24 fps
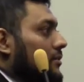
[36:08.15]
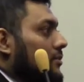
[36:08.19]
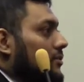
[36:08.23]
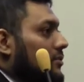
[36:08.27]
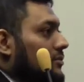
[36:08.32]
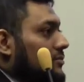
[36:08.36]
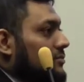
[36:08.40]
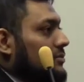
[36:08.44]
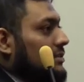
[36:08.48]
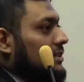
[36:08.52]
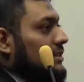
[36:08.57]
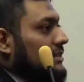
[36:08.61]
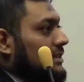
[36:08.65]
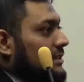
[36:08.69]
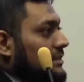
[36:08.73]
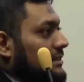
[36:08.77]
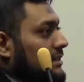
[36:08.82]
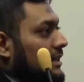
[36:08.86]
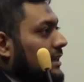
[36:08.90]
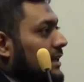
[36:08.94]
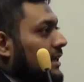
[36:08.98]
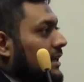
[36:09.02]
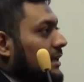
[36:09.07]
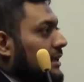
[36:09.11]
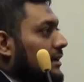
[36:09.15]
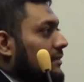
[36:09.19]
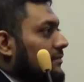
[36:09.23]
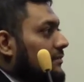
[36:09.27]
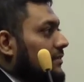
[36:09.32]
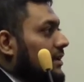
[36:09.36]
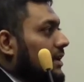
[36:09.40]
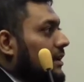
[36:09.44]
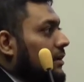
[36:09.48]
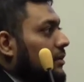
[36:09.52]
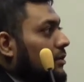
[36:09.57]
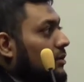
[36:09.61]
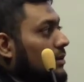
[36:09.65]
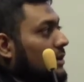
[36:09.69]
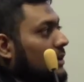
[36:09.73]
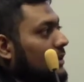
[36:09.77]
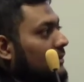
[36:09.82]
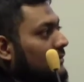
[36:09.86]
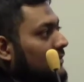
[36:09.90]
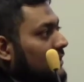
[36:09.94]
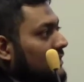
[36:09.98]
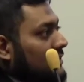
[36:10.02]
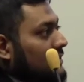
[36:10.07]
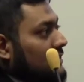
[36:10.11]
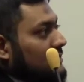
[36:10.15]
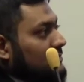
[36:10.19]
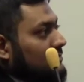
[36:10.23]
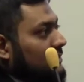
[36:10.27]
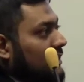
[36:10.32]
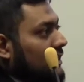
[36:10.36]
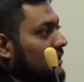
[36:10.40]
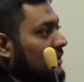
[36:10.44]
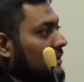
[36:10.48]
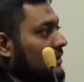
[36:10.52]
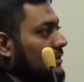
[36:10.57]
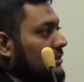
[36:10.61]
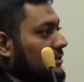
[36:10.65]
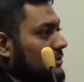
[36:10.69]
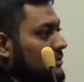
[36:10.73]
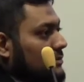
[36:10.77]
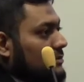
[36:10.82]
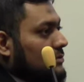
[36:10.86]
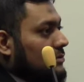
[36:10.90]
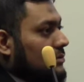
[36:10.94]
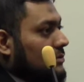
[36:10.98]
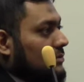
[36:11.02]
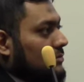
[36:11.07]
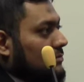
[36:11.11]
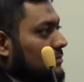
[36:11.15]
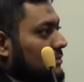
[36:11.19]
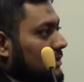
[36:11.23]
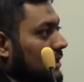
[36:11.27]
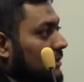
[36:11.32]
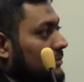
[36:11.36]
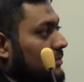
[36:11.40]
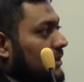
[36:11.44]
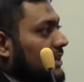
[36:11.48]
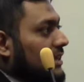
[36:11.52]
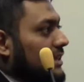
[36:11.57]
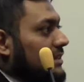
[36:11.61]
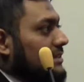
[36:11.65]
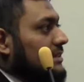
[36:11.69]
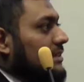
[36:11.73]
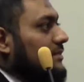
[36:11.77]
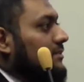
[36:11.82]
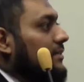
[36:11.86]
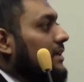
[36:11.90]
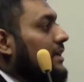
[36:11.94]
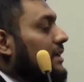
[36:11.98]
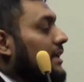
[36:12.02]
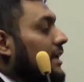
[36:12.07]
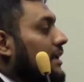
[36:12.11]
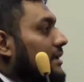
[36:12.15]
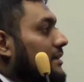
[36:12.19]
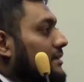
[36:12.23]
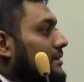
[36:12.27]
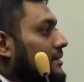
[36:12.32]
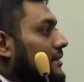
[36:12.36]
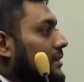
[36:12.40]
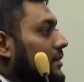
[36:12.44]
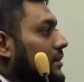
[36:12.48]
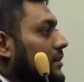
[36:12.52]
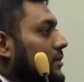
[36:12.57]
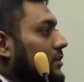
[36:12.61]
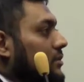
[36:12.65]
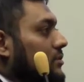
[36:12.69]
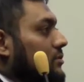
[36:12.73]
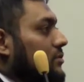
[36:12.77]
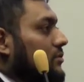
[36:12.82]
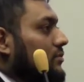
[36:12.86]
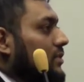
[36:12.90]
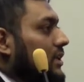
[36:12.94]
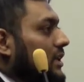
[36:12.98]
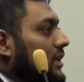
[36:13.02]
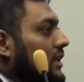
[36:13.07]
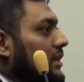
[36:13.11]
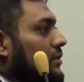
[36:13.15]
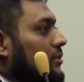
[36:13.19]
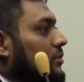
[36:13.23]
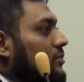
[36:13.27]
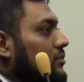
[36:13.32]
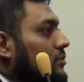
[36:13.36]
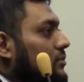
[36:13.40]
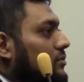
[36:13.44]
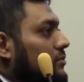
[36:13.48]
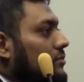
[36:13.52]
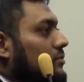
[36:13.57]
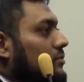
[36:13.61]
Oh, this is the lacking, we are not covering this part. So application will tell us. So we need